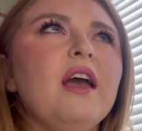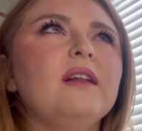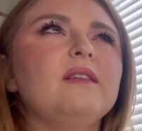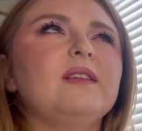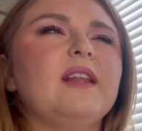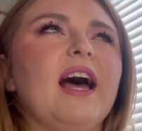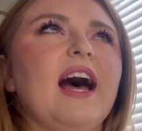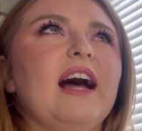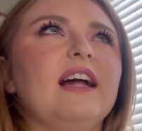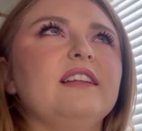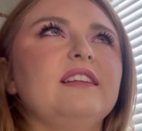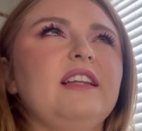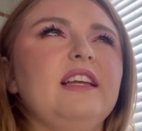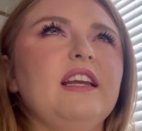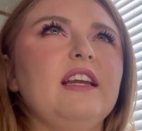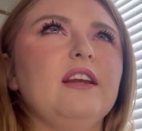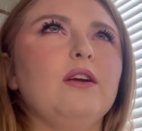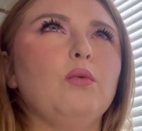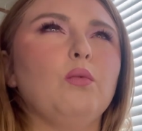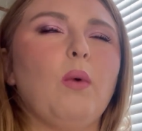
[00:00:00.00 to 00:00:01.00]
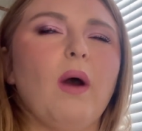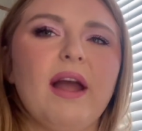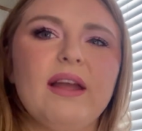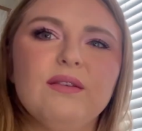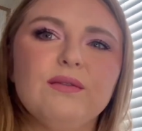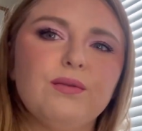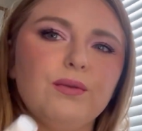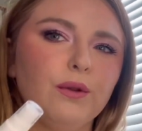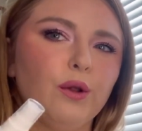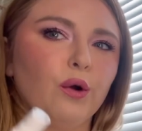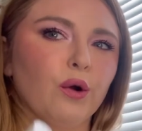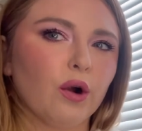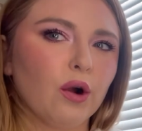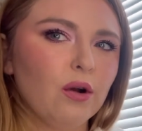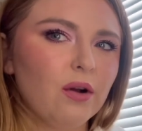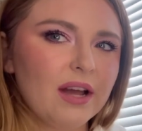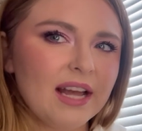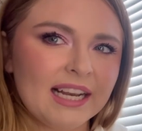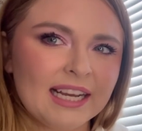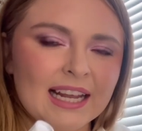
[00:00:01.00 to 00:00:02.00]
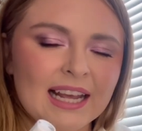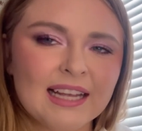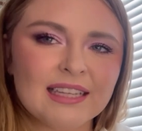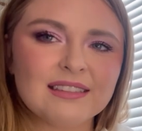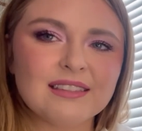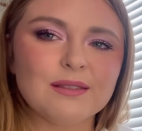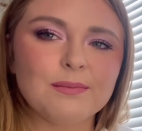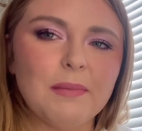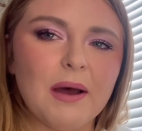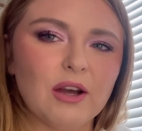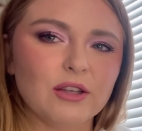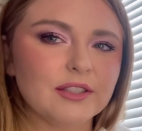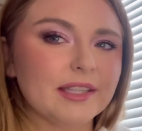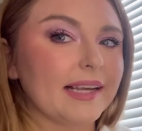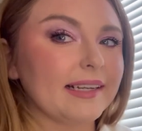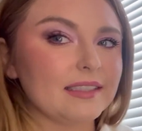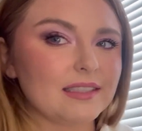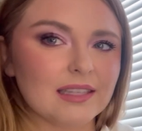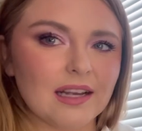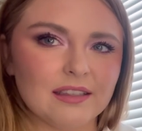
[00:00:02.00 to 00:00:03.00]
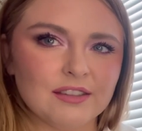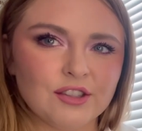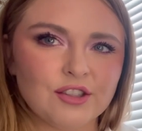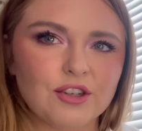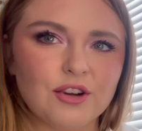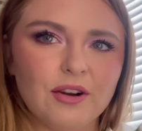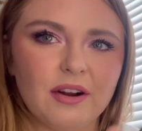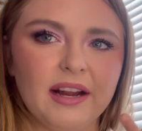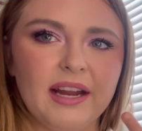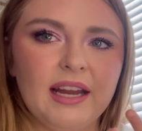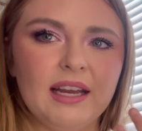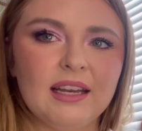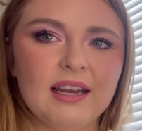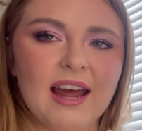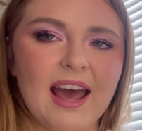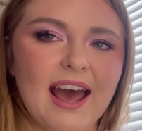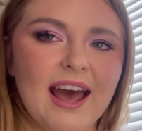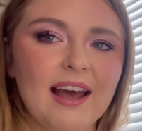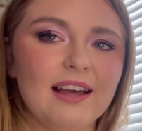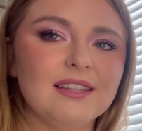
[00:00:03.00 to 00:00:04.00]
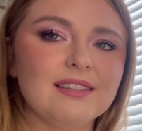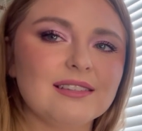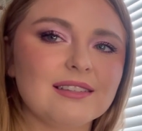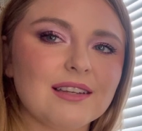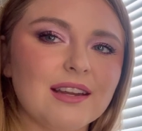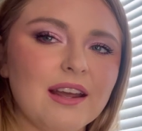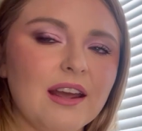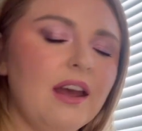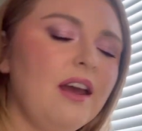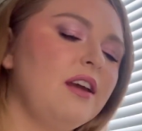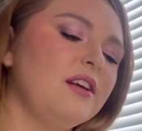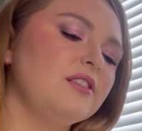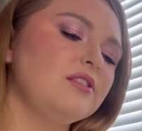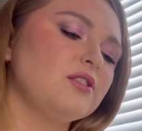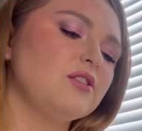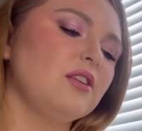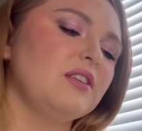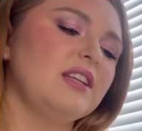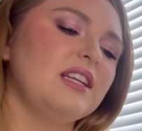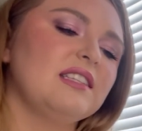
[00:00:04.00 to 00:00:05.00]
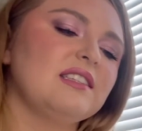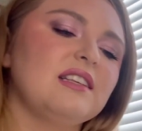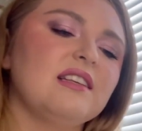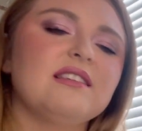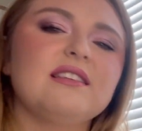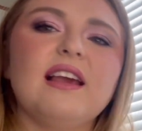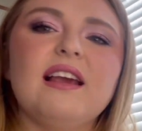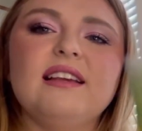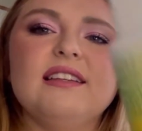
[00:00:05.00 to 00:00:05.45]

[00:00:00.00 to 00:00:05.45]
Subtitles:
that the white floral in it smells like sunscreen-esque. So this is a